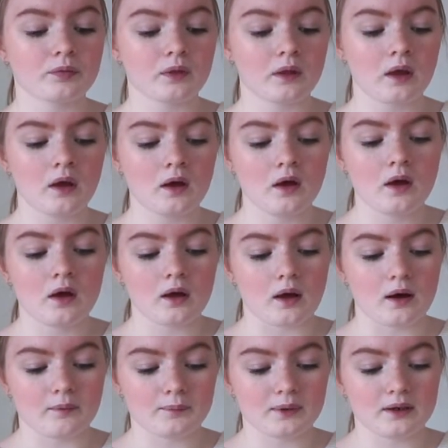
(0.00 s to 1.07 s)

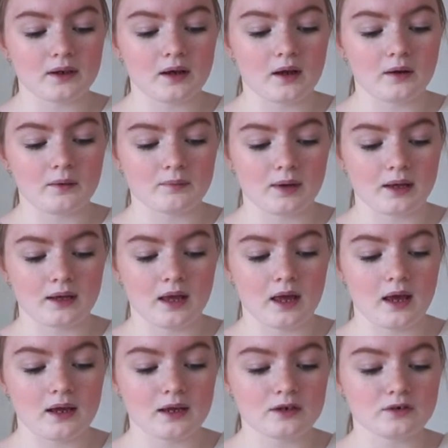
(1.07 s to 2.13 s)
coming out of my
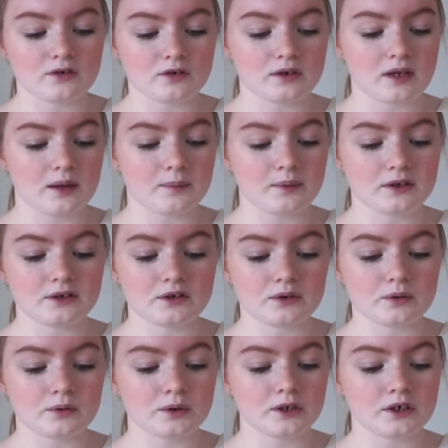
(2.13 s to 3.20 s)
cage and I've been
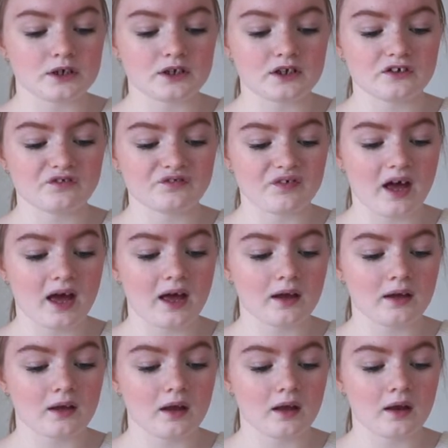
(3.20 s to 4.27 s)
doing just
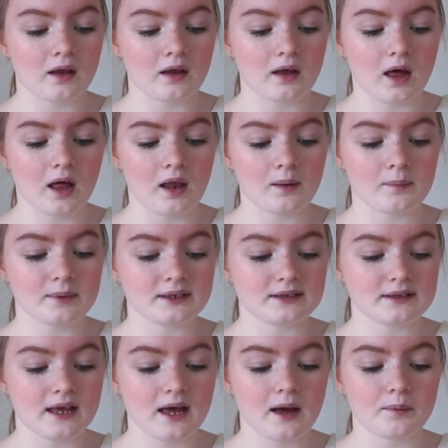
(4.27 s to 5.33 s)
fine. Gotta be
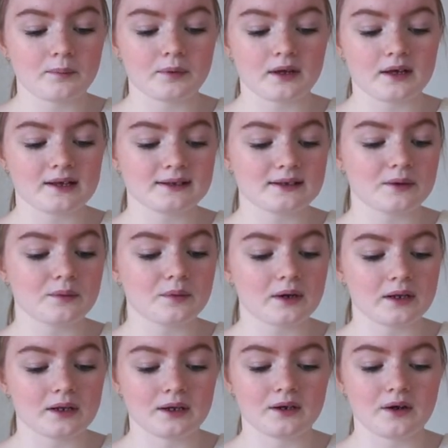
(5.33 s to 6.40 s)
down because I
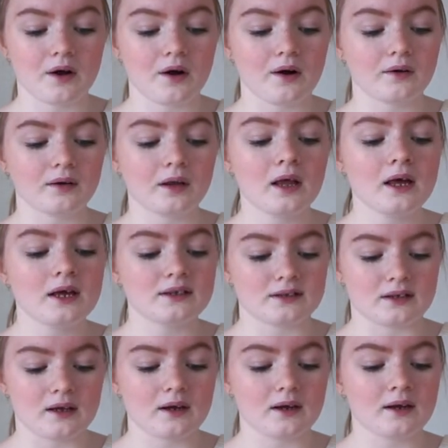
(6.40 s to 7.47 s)
want it all.
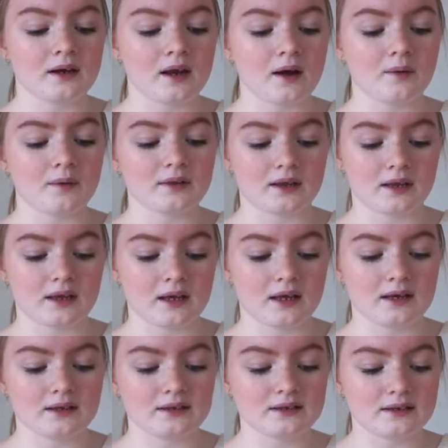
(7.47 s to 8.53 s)
Started out with a
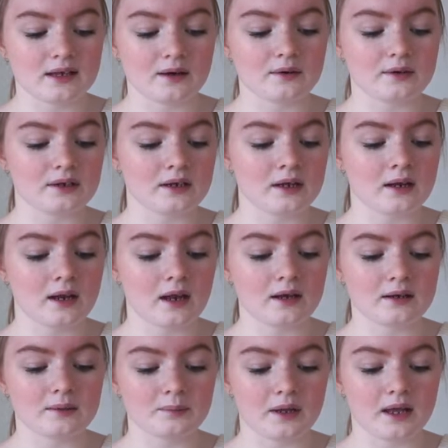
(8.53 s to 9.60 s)
kiss, how did it
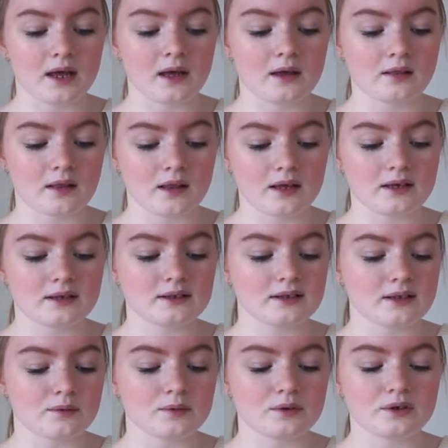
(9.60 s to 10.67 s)
end up like
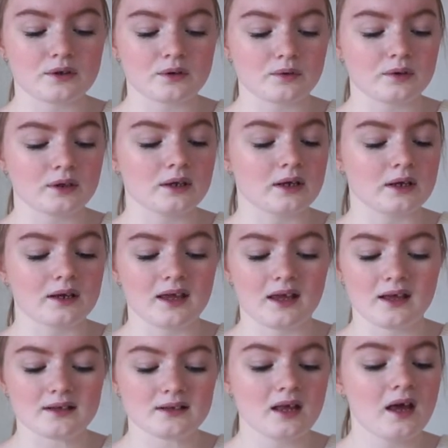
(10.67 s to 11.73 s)
this? It was only a
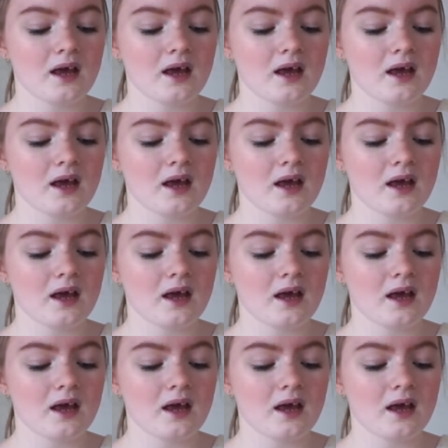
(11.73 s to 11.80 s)
kiss,